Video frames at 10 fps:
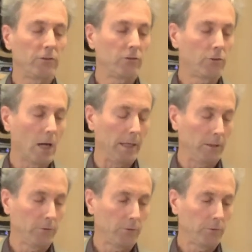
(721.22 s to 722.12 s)

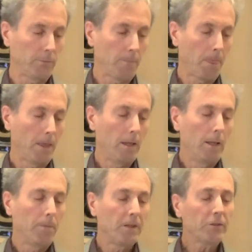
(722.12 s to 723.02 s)
strikes.
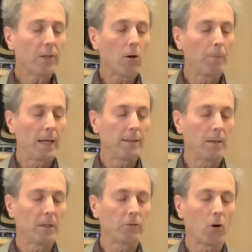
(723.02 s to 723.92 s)
This is how
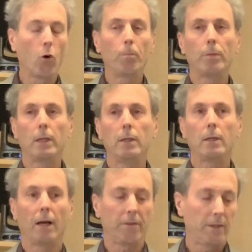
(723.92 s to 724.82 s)
pandemics open
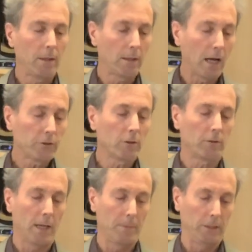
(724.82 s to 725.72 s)
a theological
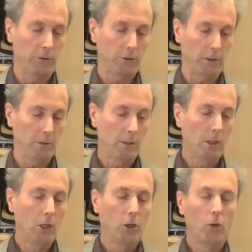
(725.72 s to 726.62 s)
dimension,
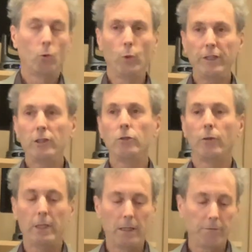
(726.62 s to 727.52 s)
reaching to
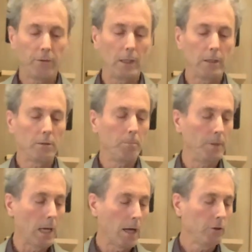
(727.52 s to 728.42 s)
the infinite
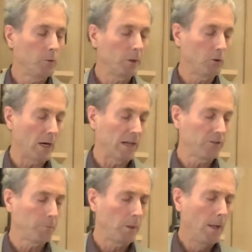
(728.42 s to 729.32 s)
beyond human
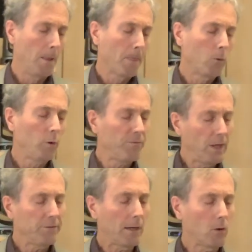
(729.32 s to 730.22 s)
grasp. We
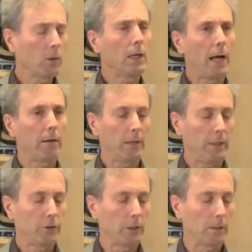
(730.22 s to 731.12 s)
face our own
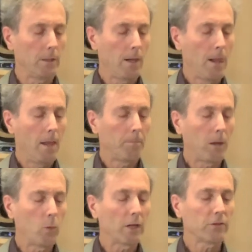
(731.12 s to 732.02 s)
annihilation by
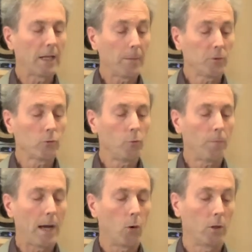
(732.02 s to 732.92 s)
what is an absolute
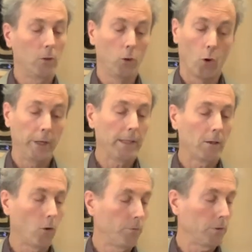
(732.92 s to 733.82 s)
power lording it
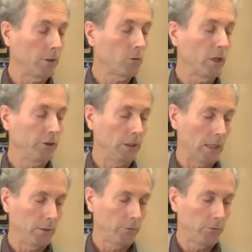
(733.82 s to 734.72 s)
over and crushing
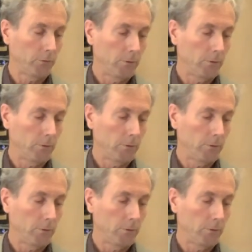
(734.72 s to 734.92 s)
us.